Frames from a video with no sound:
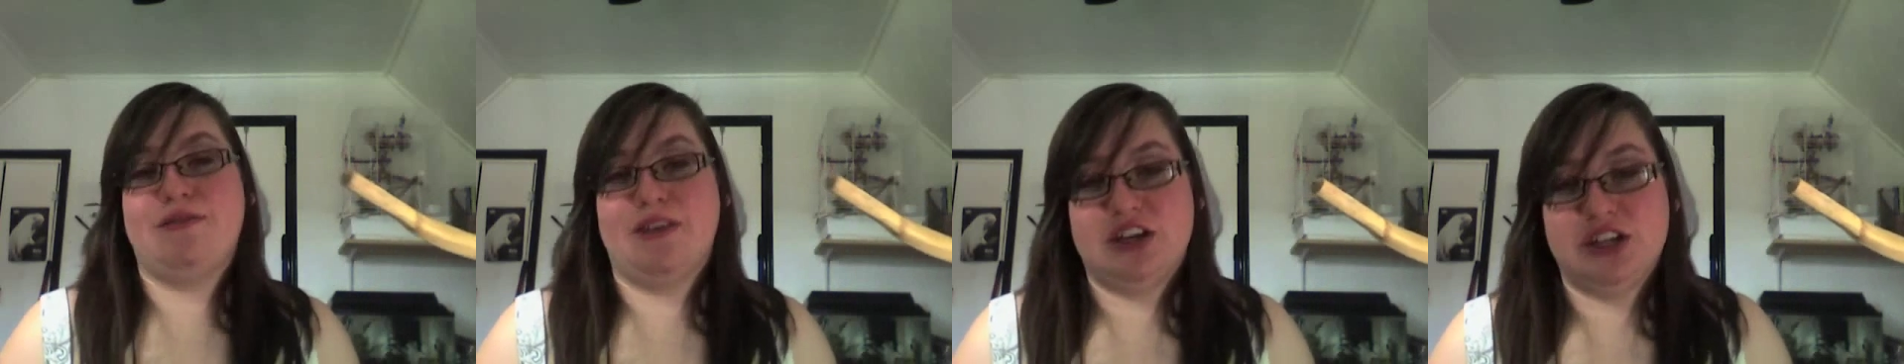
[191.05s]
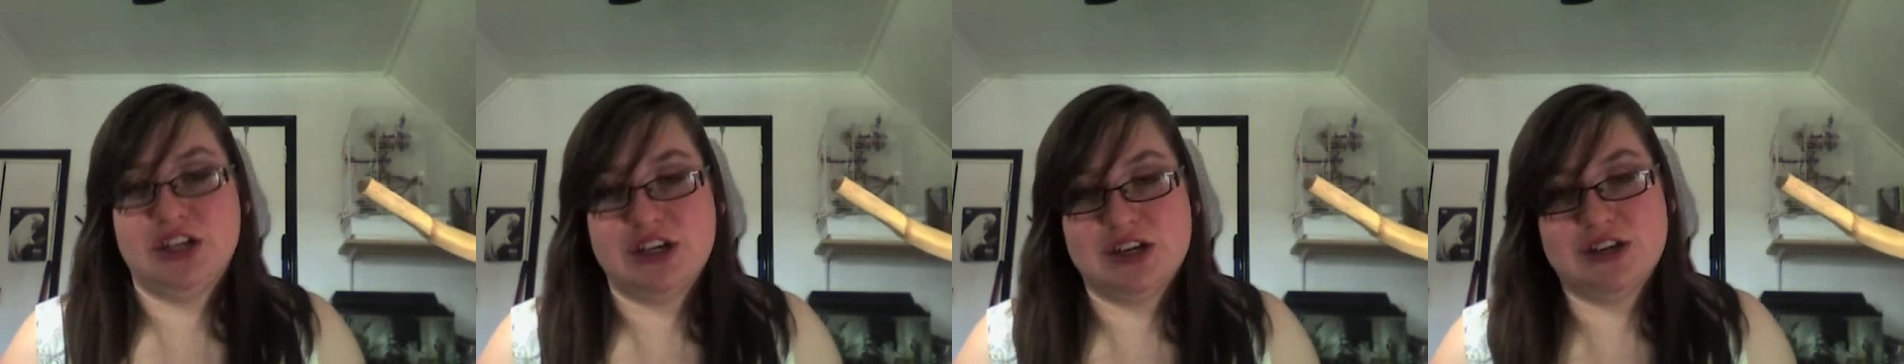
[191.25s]

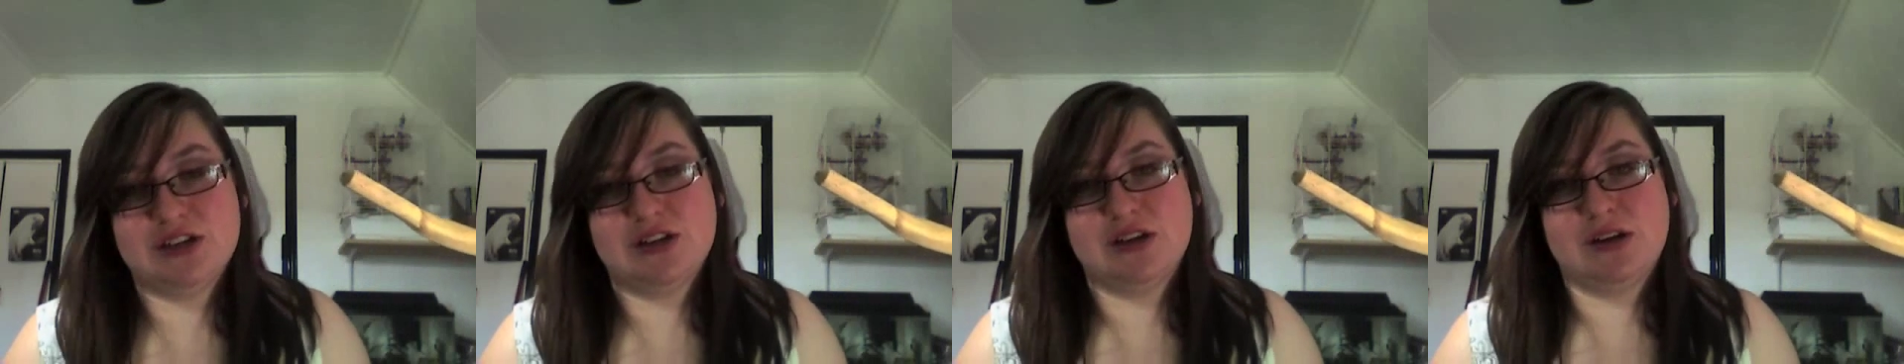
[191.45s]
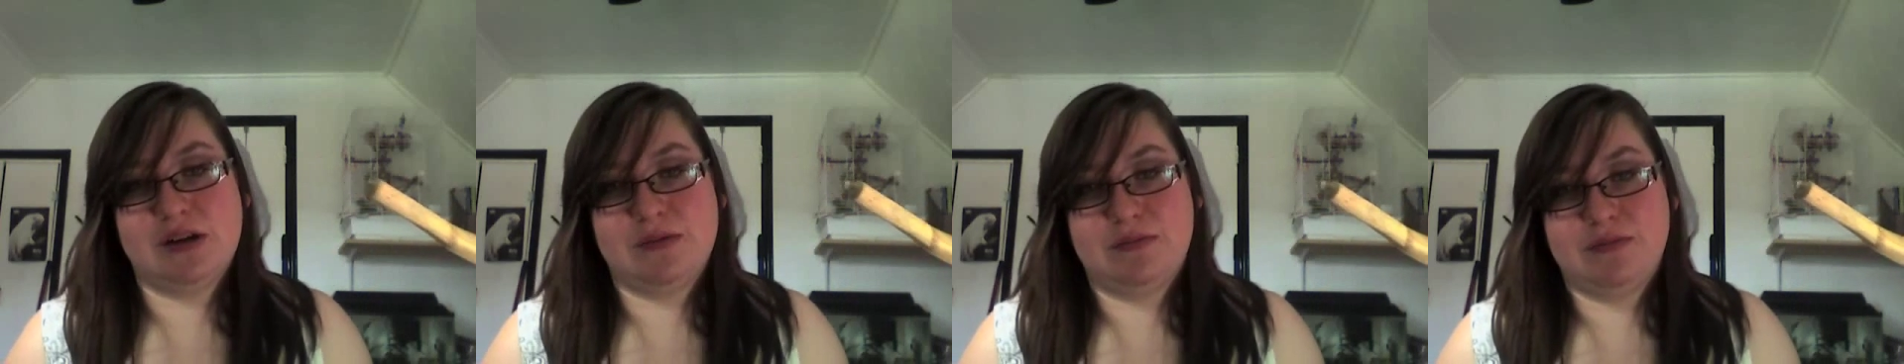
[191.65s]

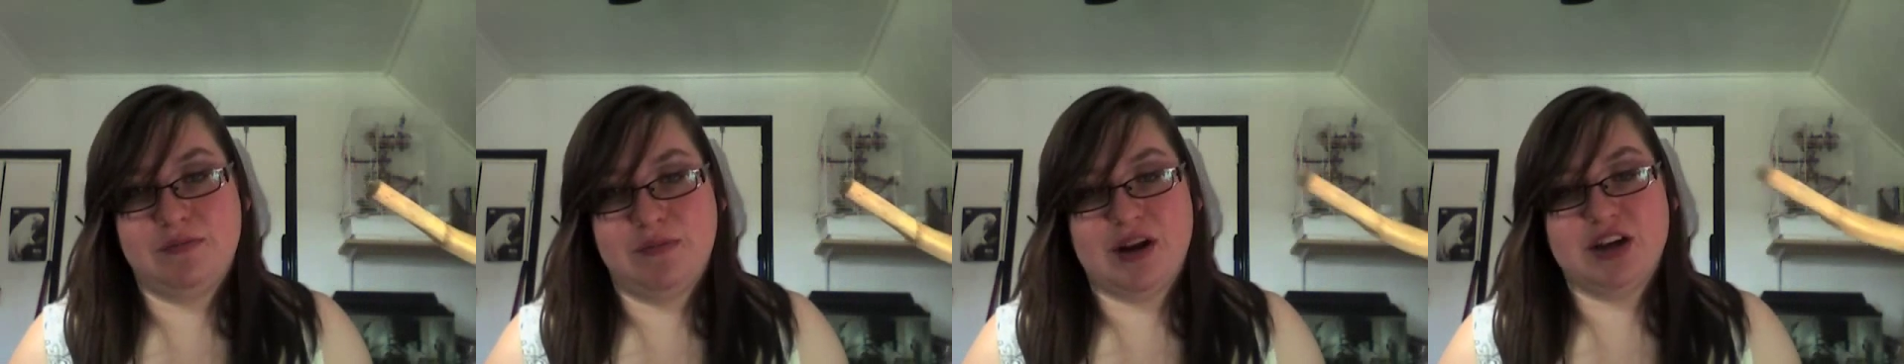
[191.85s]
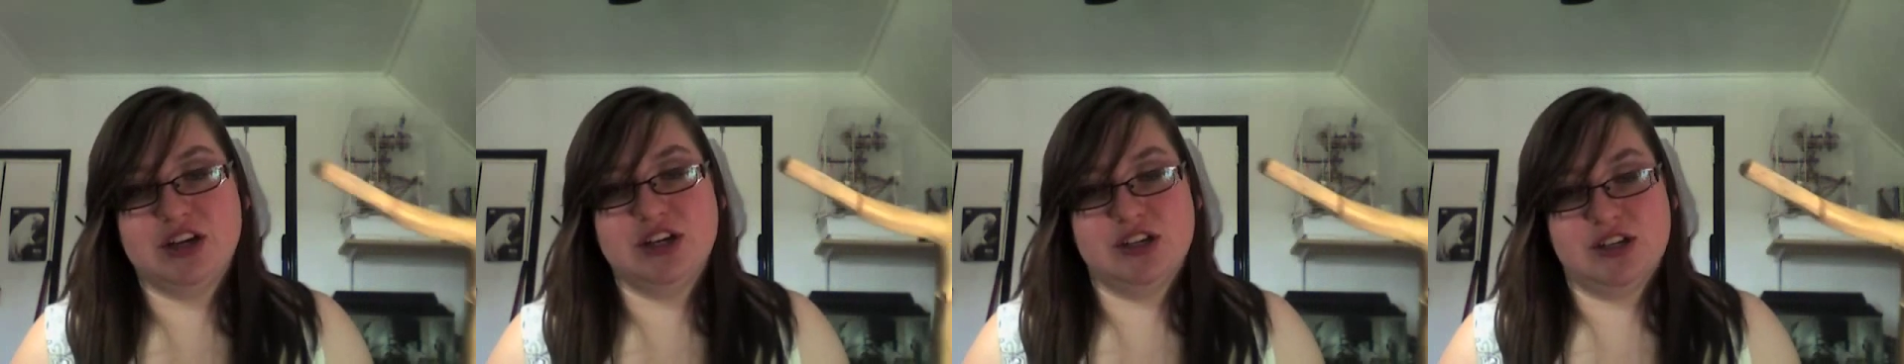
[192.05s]
bitches and
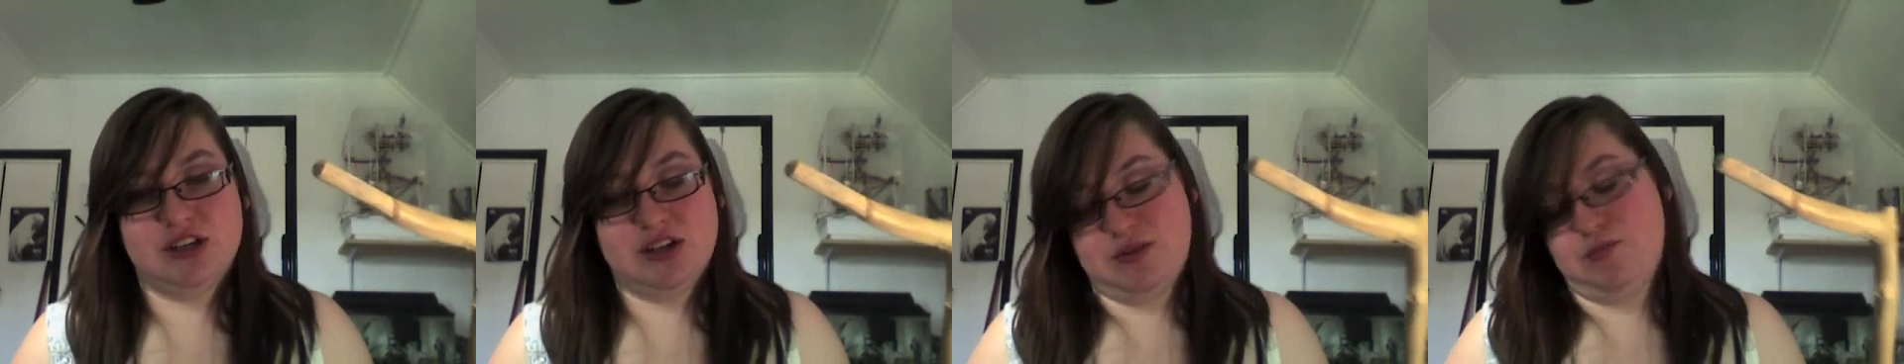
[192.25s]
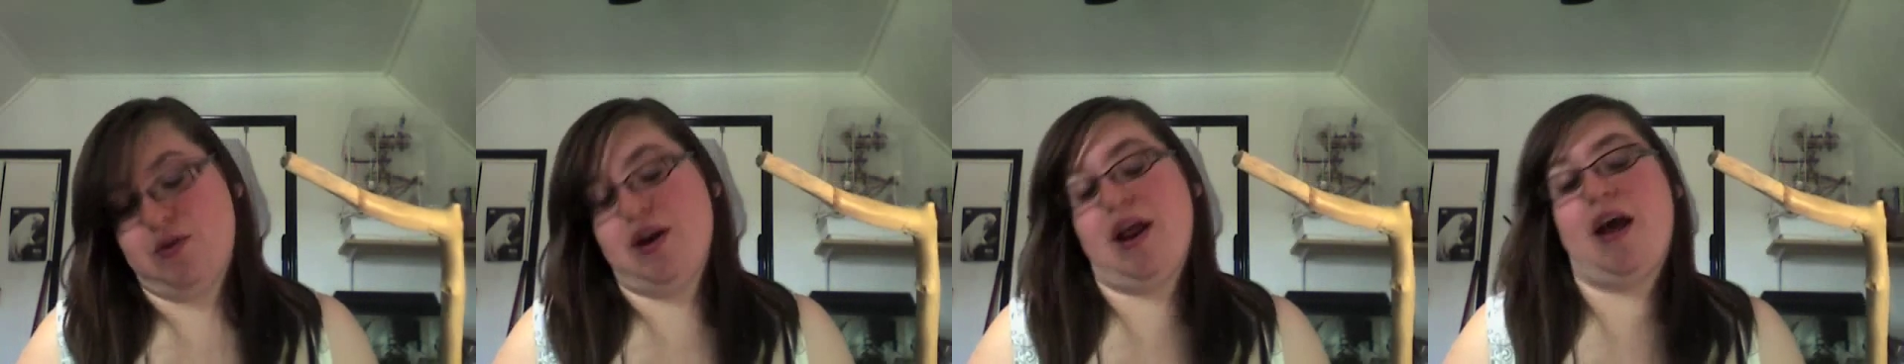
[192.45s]
buddies
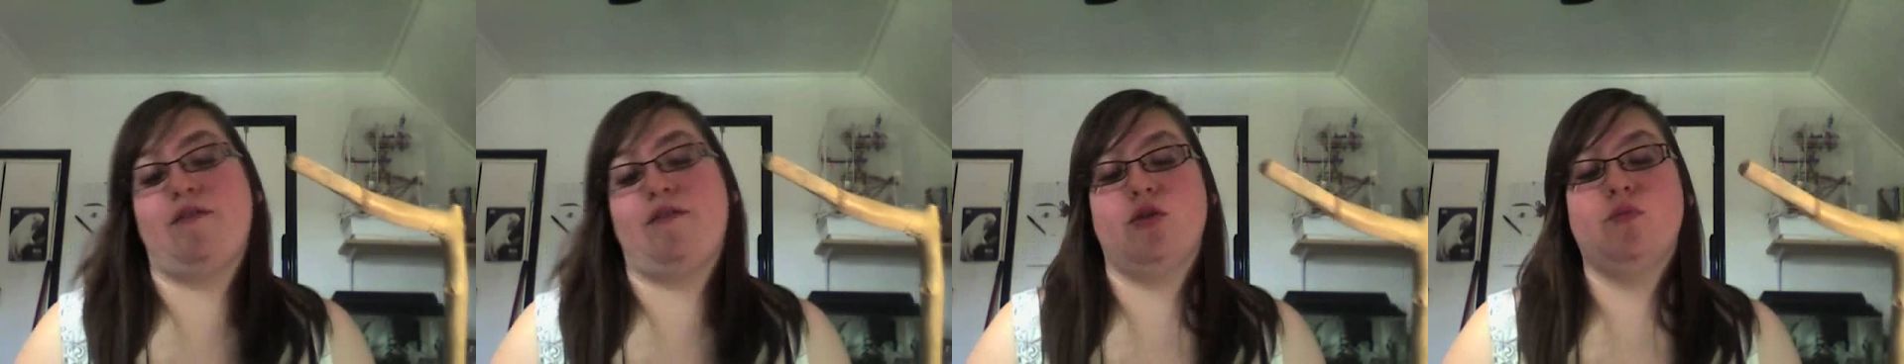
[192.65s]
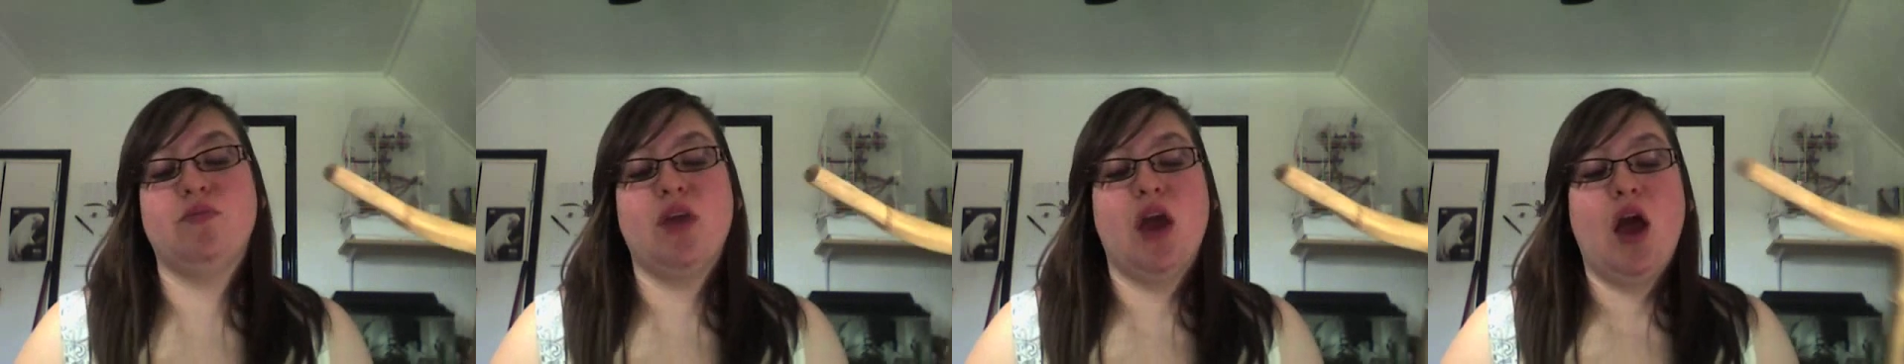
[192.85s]
and what have
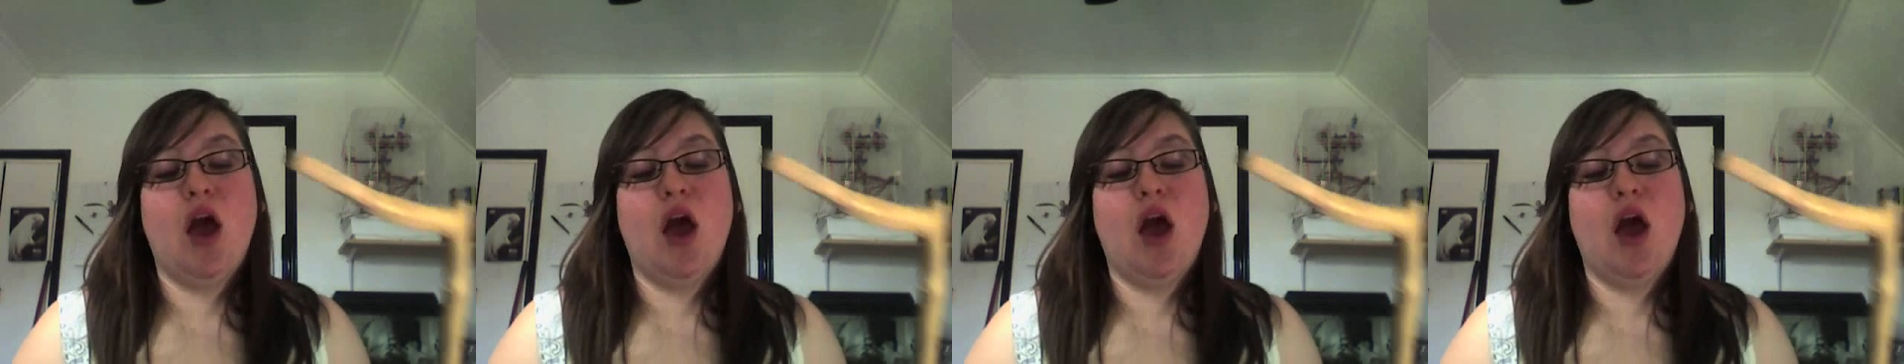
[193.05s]
you.